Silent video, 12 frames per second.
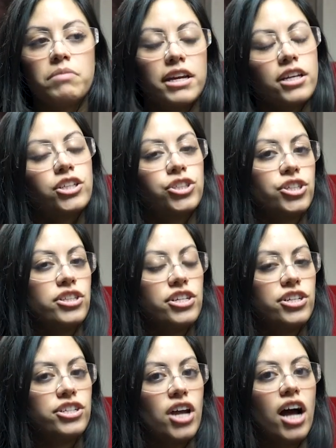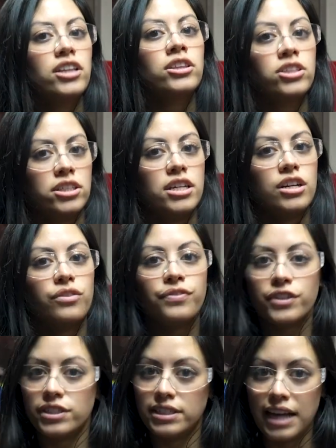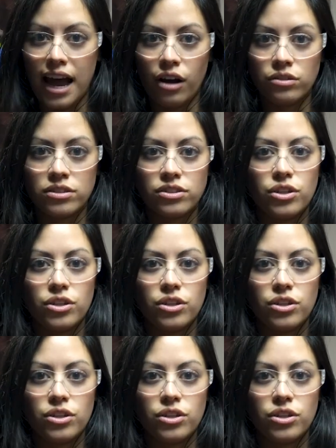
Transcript: making sure that you're not looking for sound.